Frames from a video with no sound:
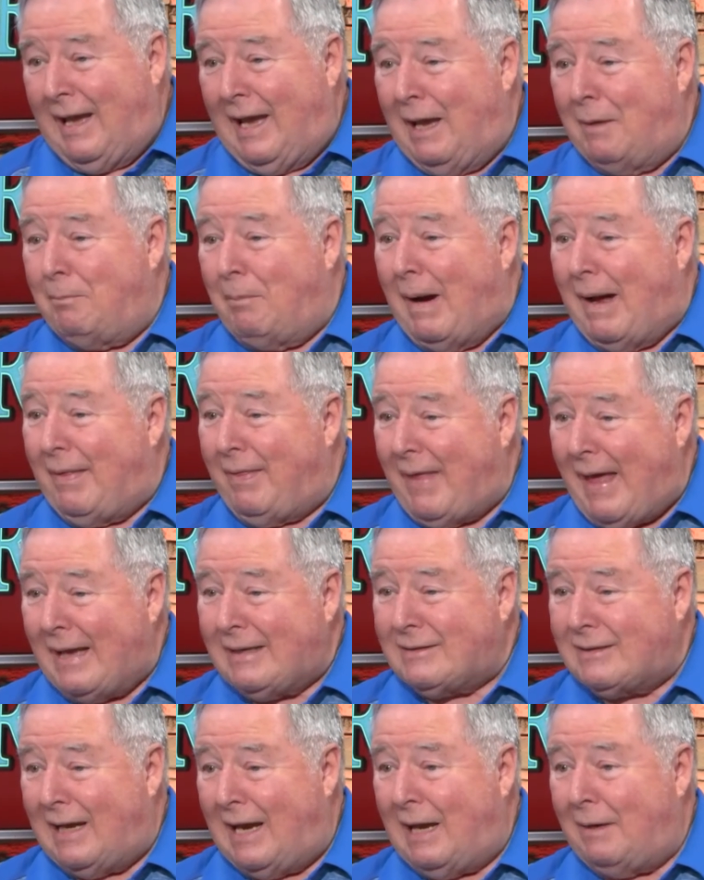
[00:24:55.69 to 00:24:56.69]
And by
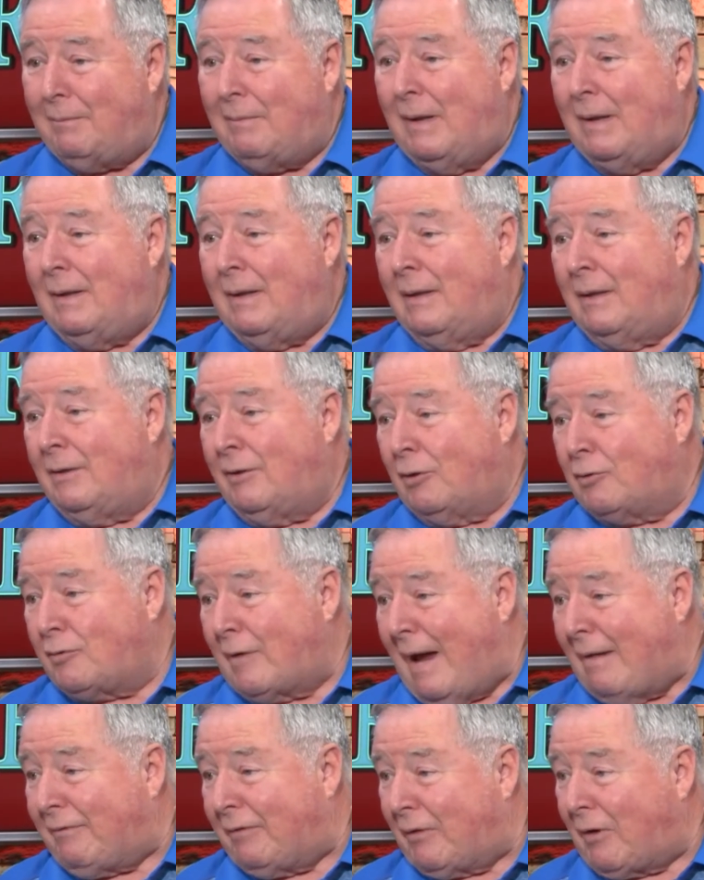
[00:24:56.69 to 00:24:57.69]
that time, the
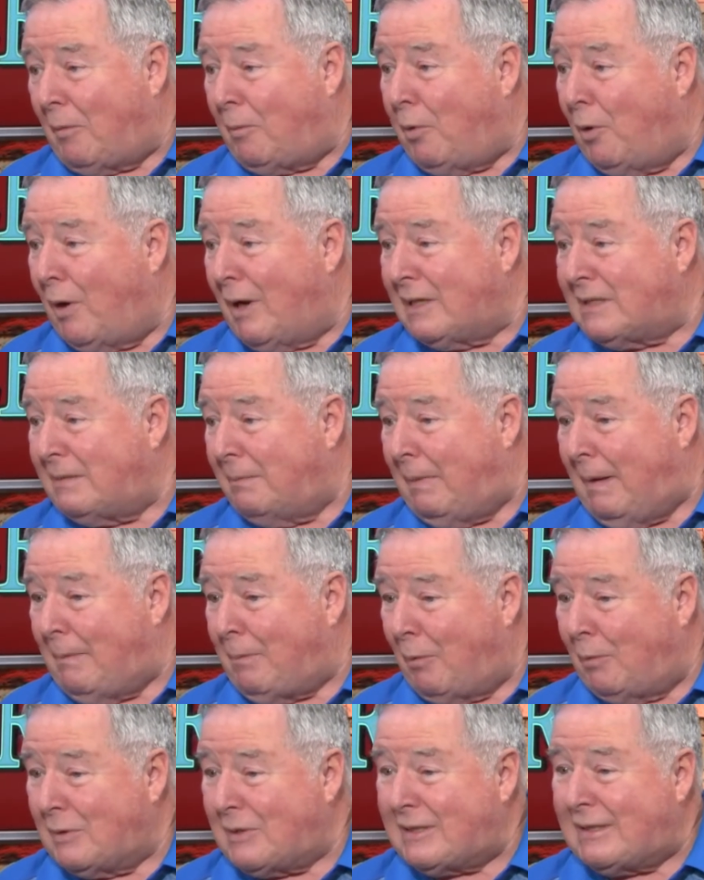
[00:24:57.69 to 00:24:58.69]
traffic reporters and
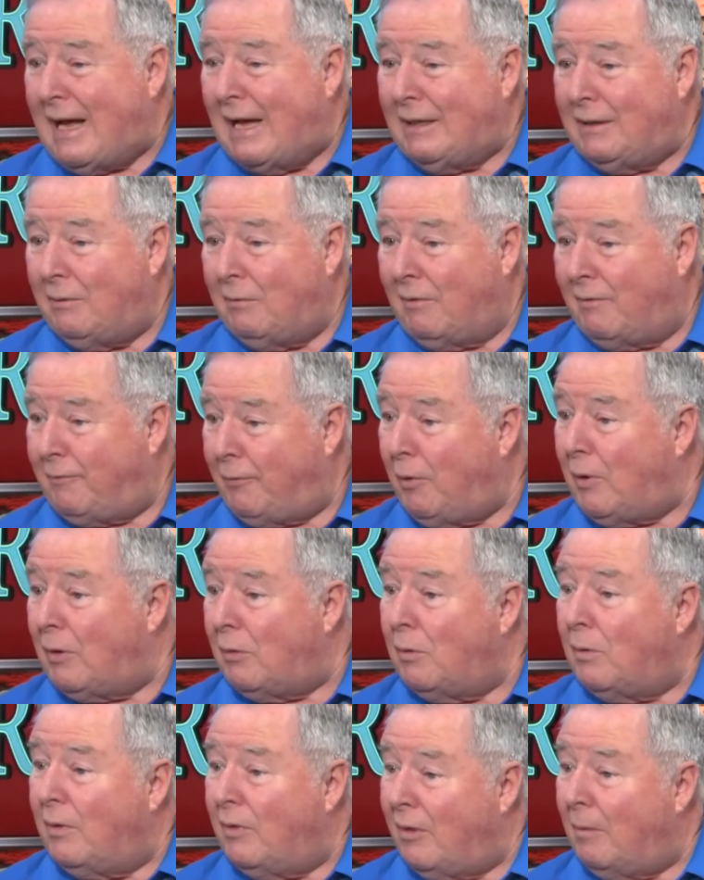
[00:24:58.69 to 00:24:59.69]
people were starting to refer
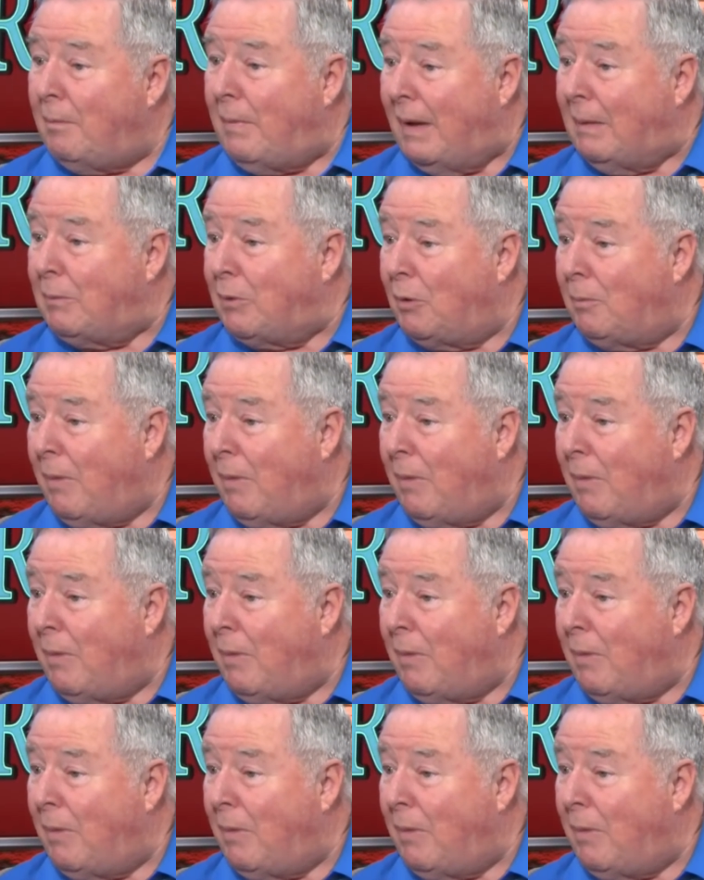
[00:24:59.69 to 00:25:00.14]
to the big blue